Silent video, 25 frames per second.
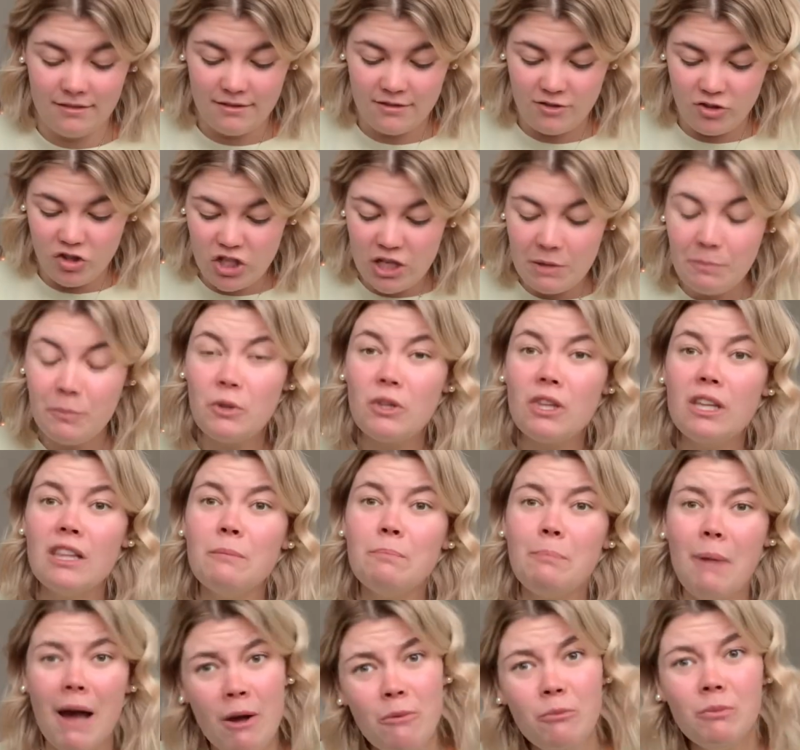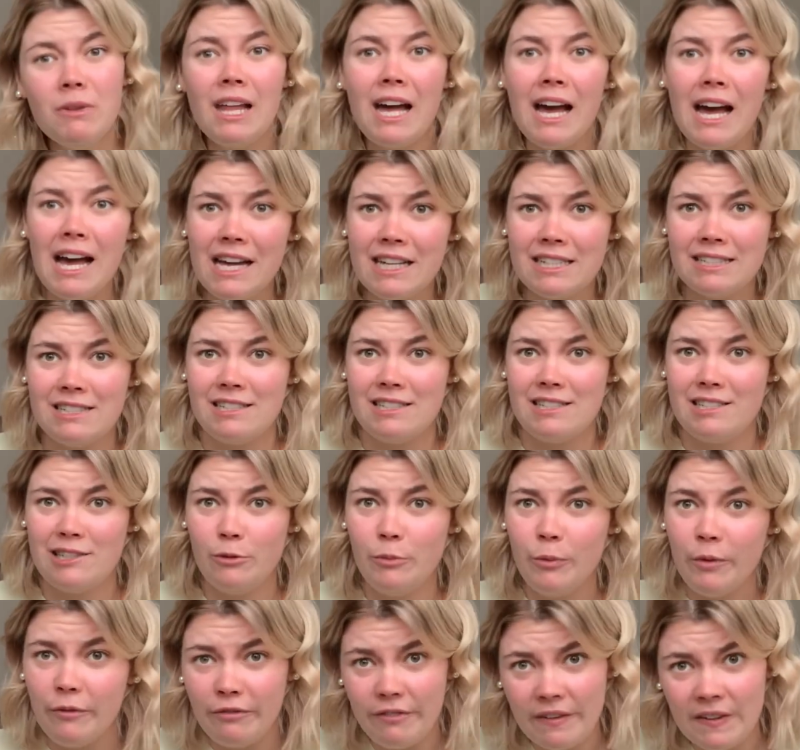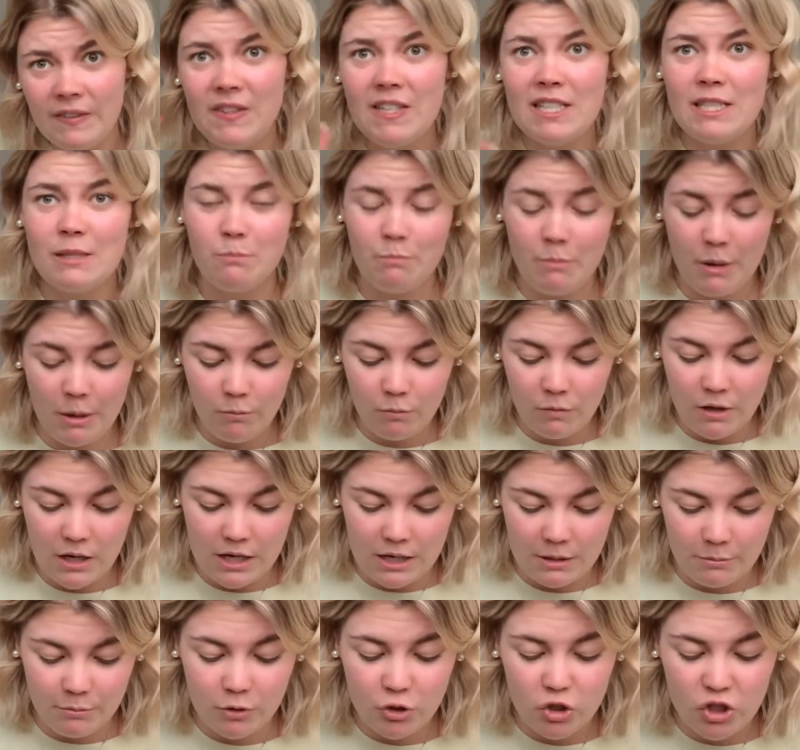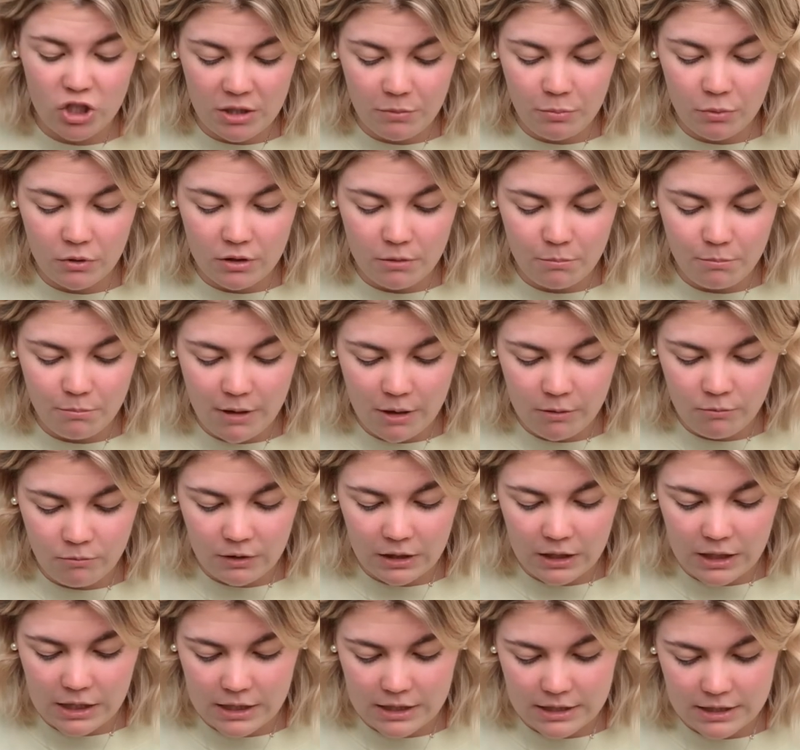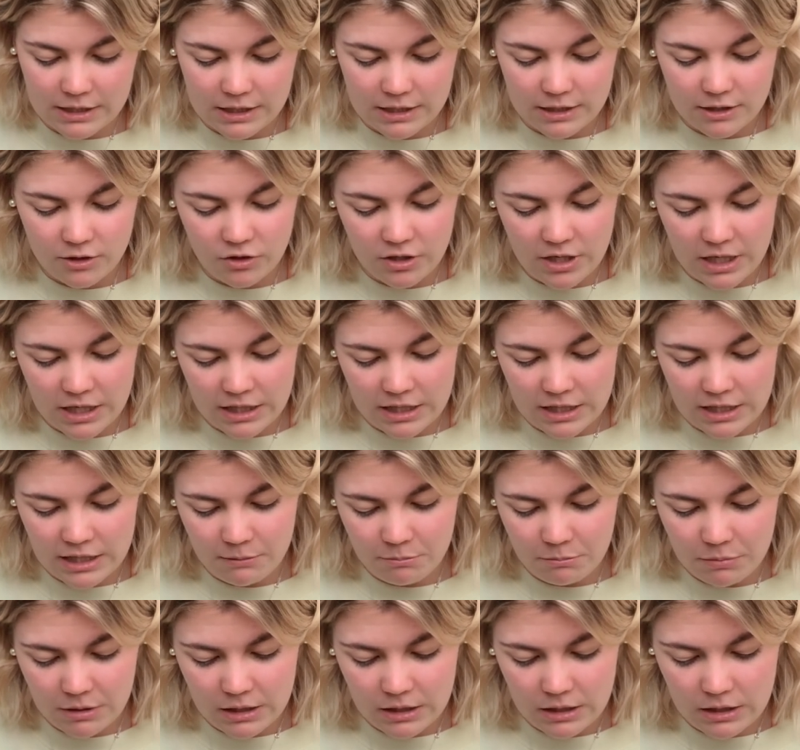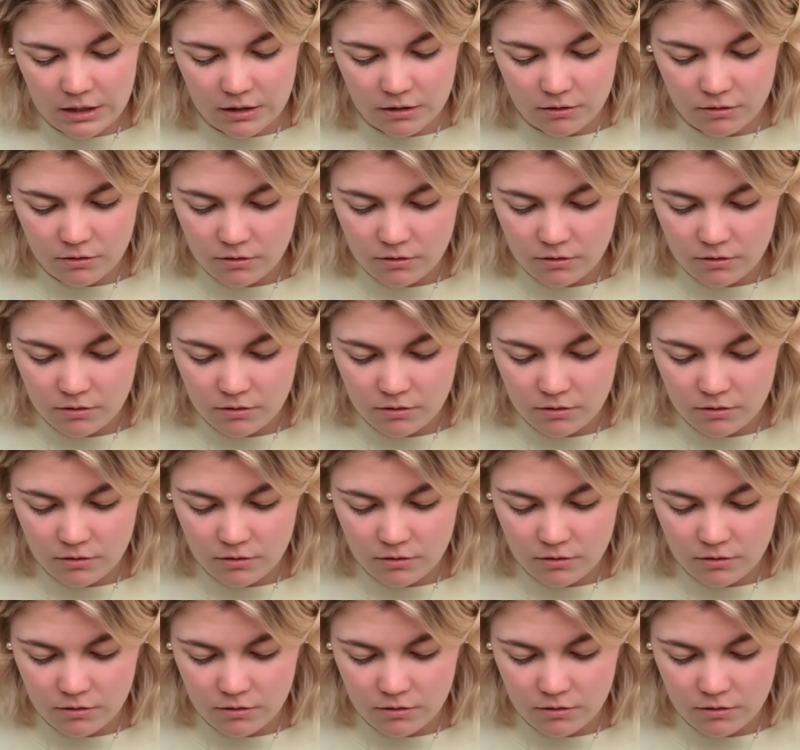Cheaper than Poundland. You wouldn't find these in Poundland, but cheaper than Poundland because they're 99p.